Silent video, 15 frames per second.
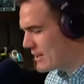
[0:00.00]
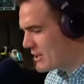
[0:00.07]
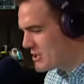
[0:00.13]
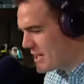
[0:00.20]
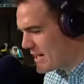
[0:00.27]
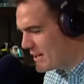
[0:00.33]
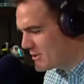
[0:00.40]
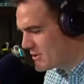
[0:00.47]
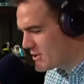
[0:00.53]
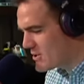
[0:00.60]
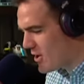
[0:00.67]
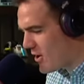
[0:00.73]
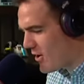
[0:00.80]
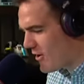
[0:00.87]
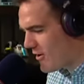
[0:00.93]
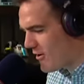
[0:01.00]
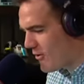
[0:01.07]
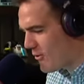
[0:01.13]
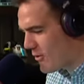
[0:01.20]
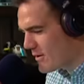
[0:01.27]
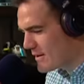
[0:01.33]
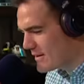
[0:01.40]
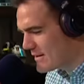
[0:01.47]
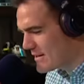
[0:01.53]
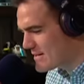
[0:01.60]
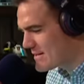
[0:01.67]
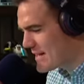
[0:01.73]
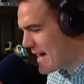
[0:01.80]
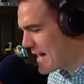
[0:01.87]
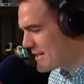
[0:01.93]
changes are, or did this
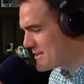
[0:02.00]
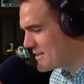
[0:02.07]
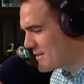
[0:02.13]
catch you?